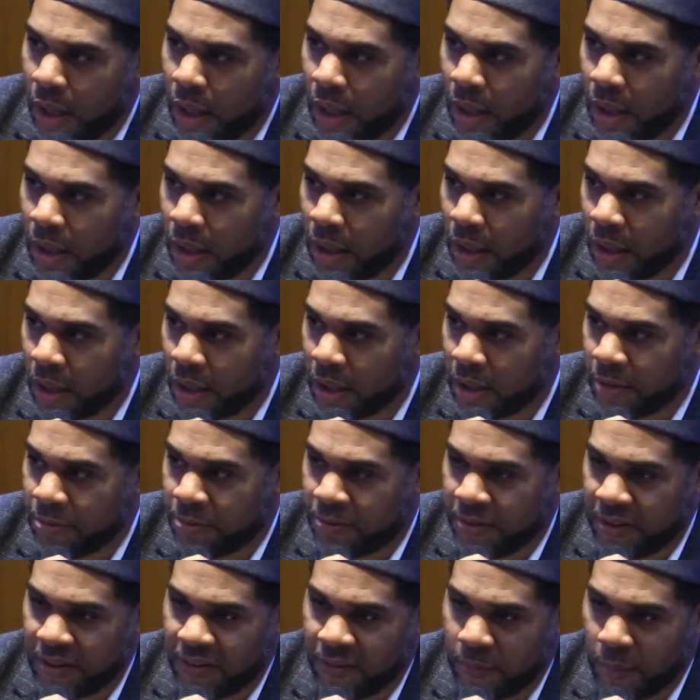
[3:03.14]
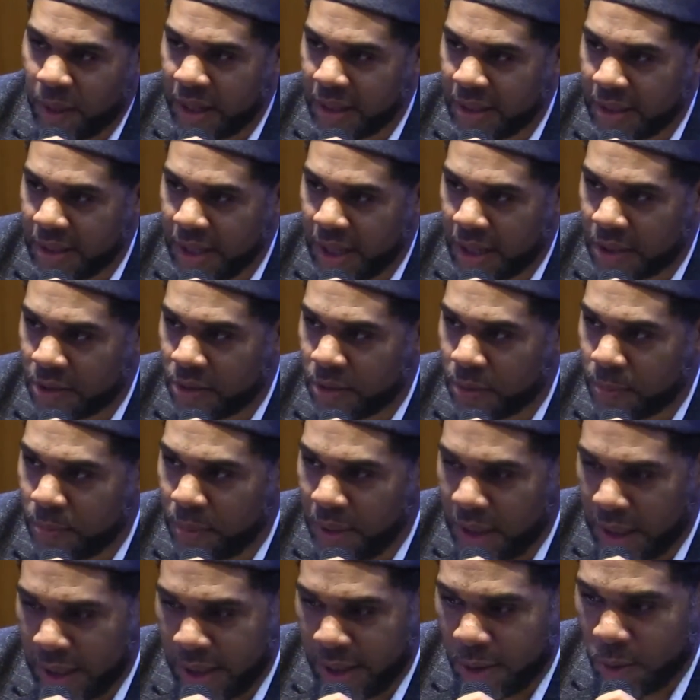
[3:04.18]
A good friend of mine, Dr.
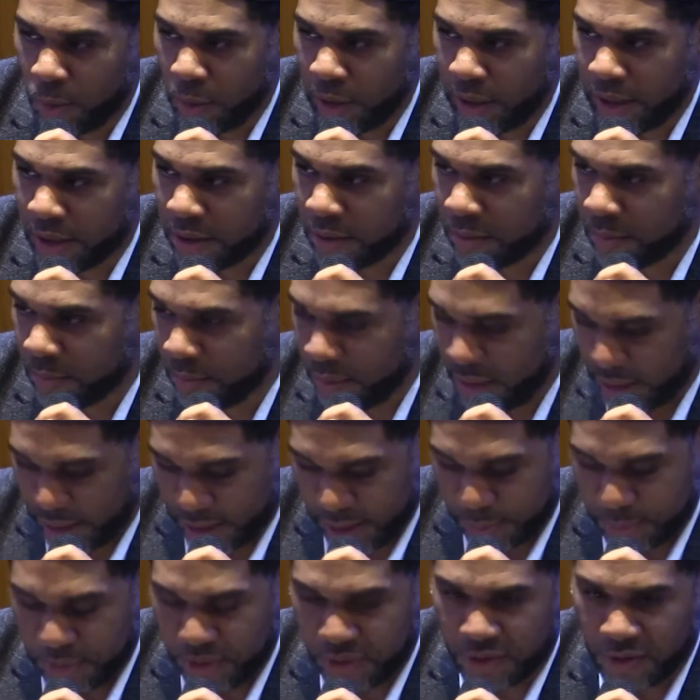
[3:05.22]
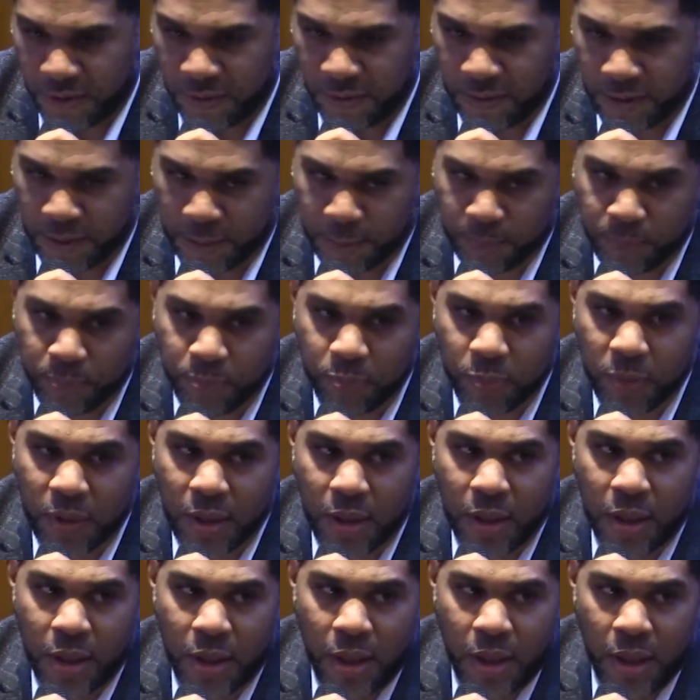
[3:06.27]
Bilal Ware, may Allah preserve him,
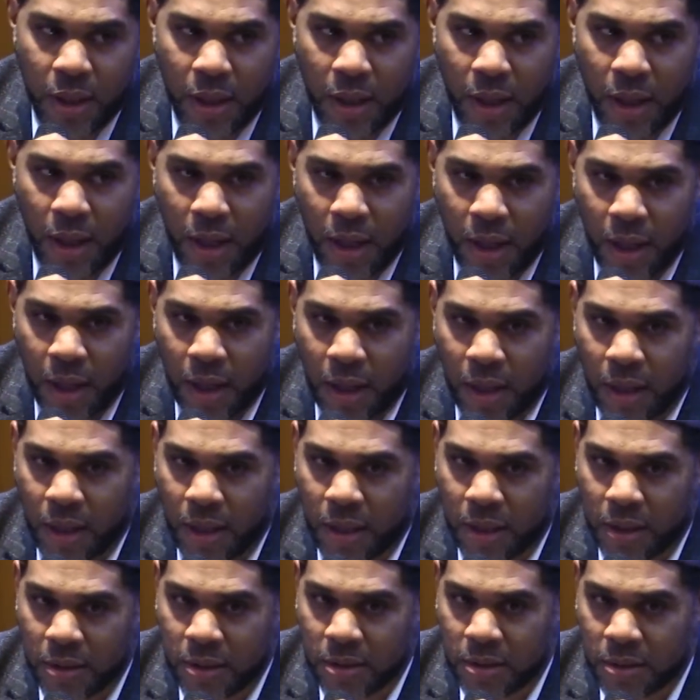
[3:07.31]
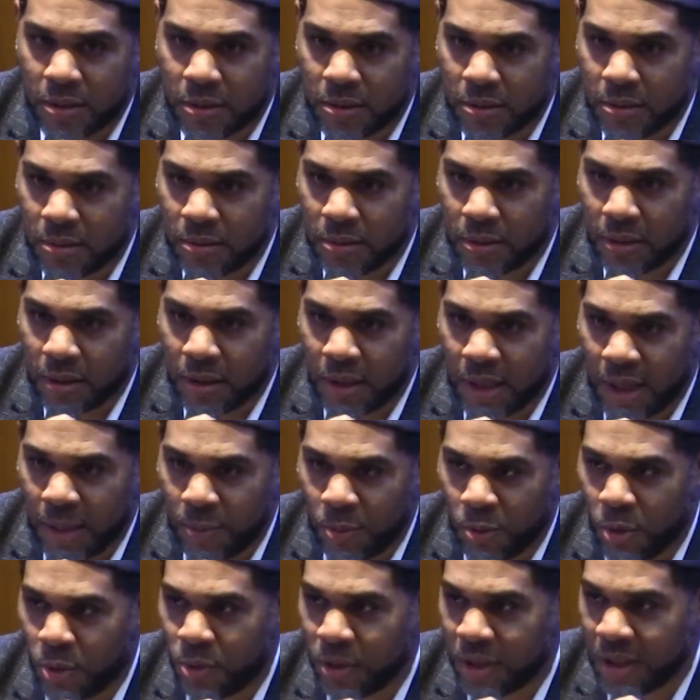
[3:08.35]

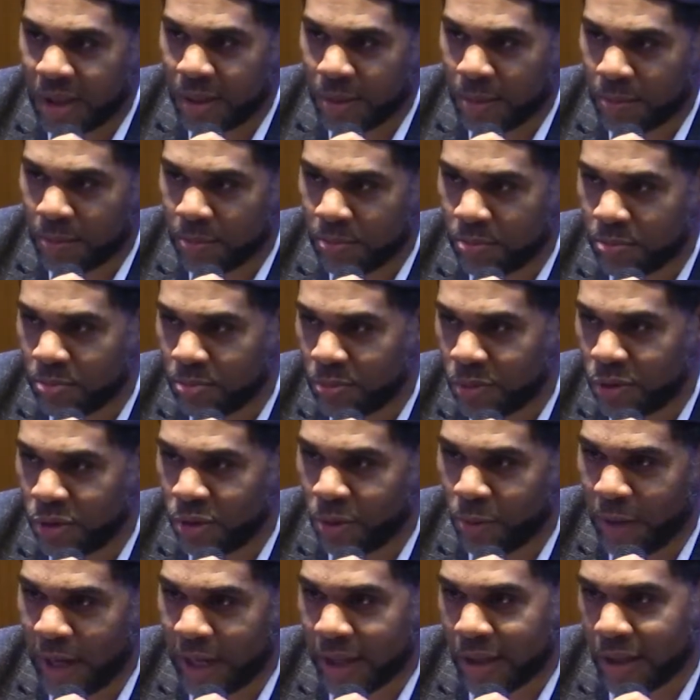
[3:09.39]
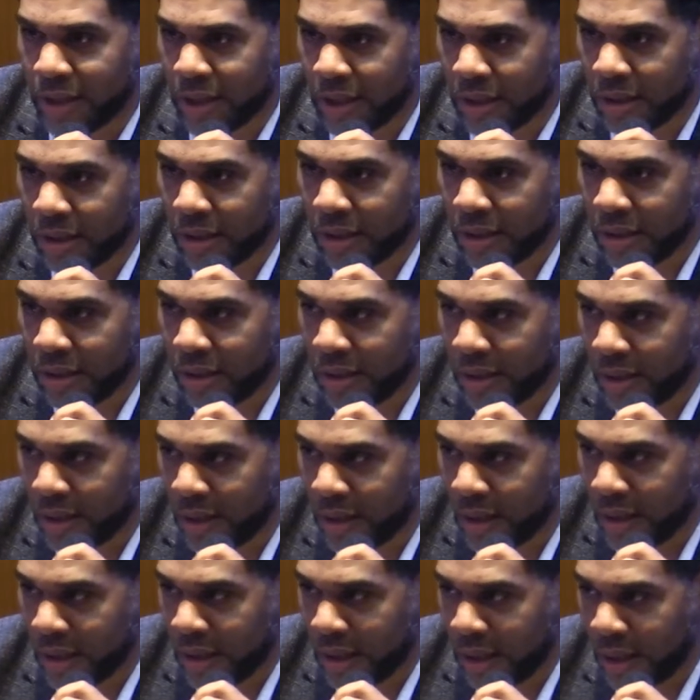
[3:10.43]
I'm quoting him directly,
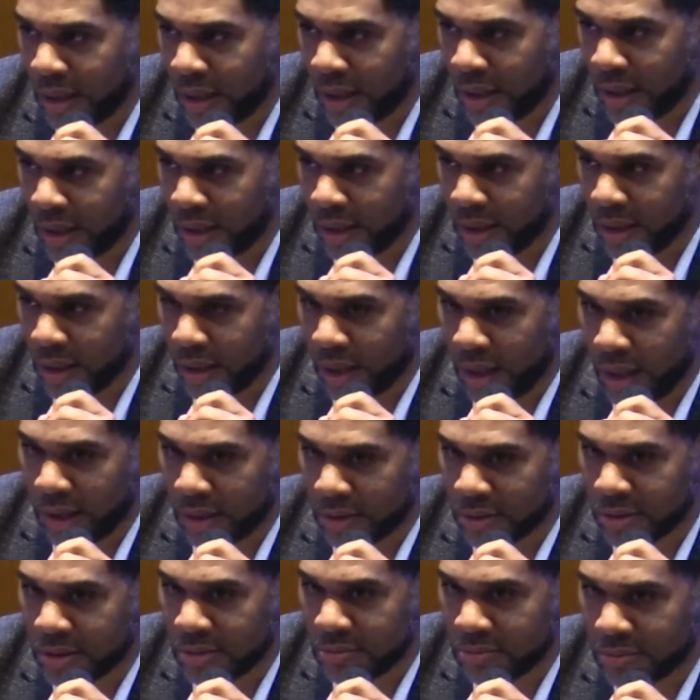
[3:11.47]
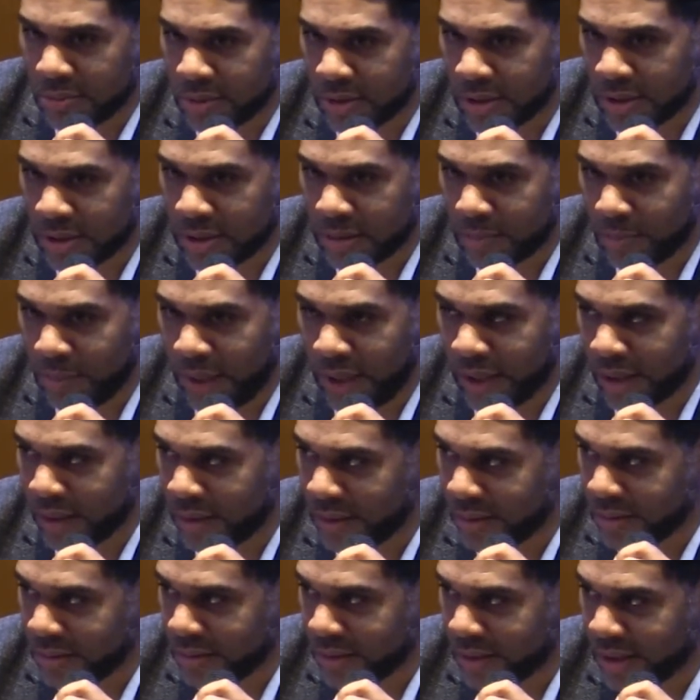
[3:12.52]
and I'll just make
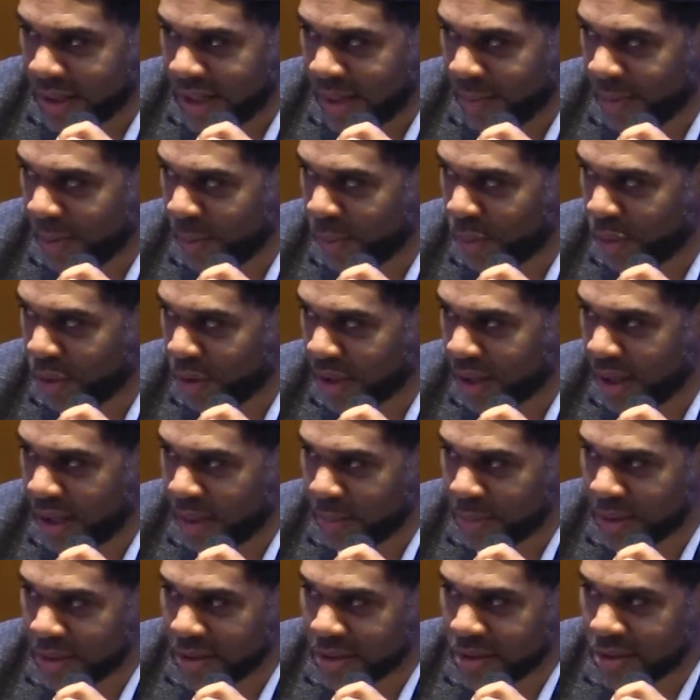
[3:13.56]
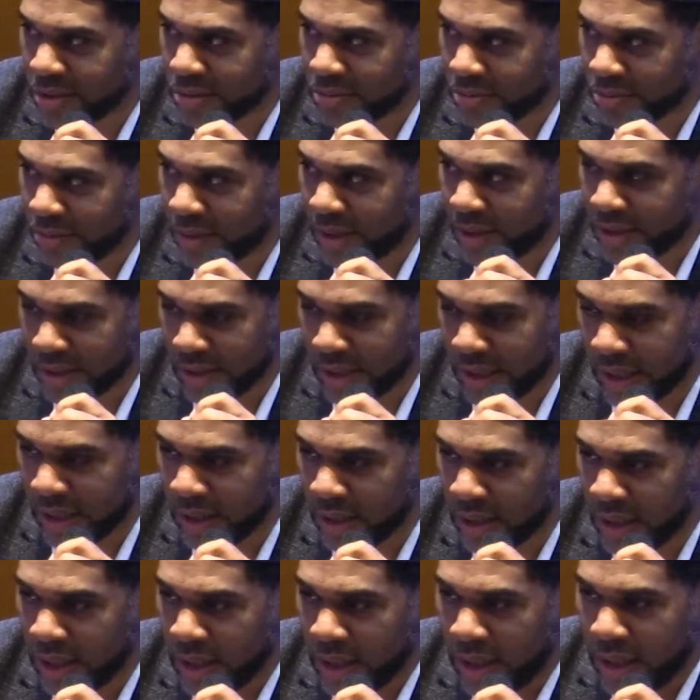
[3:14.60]
a couple more comments relating to
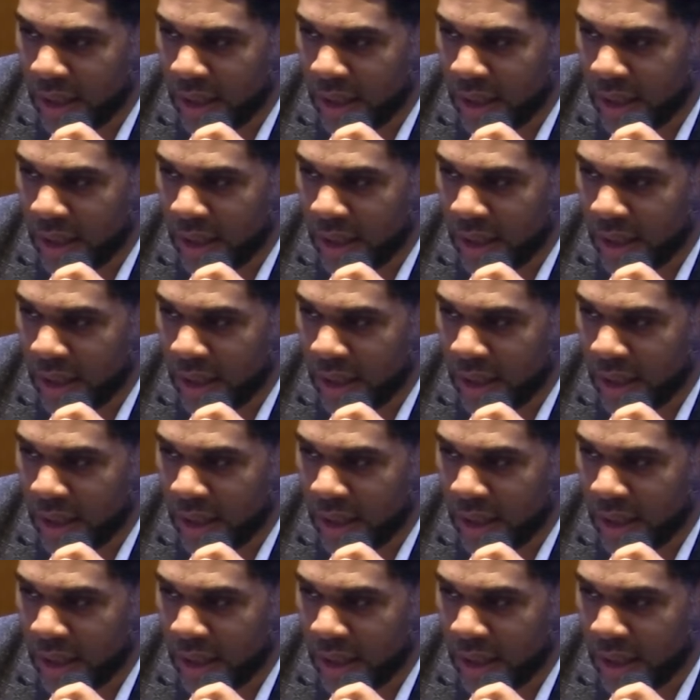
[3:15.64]
that.